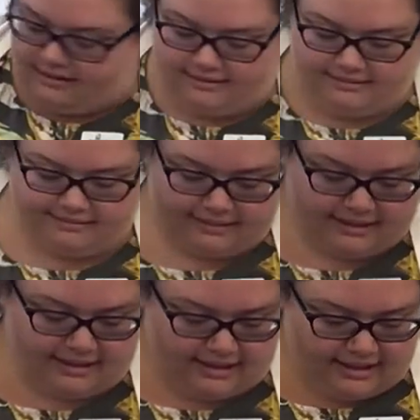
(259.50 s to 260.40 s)
All
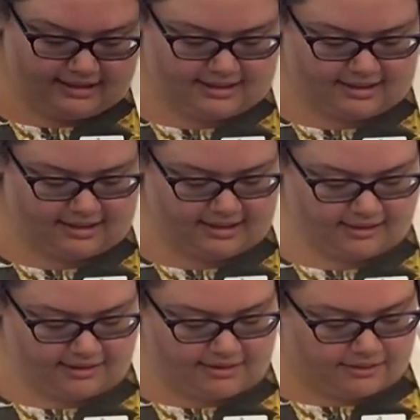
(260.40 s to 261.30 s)
right,
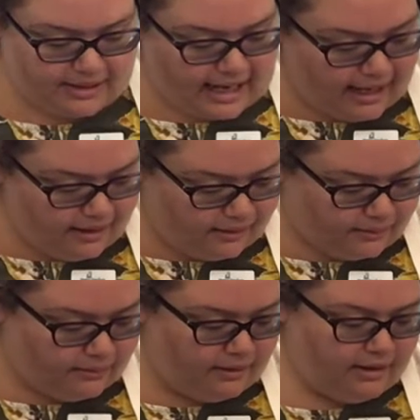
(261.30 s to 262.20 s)
so
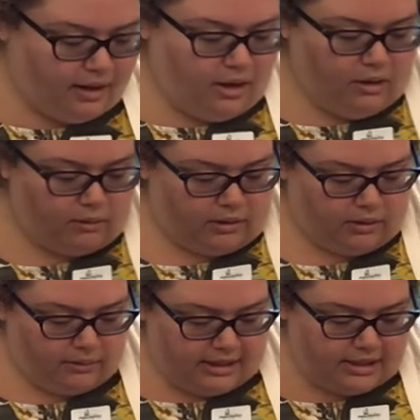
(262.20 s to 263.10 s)
now, we're
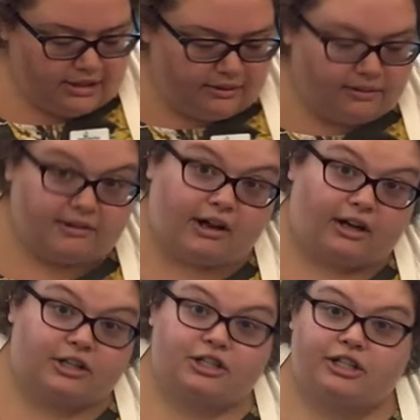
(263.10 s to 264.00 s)
going to use
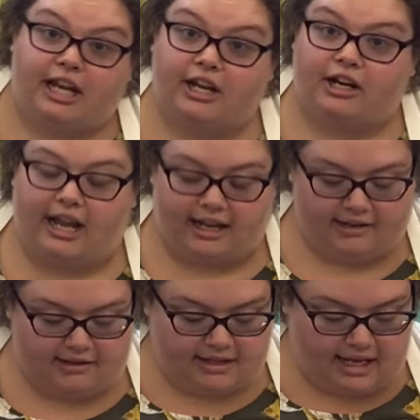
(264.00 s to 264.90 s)
our shaker
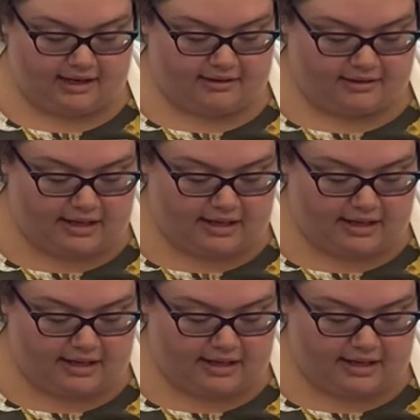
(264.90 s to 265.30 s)
eggs next.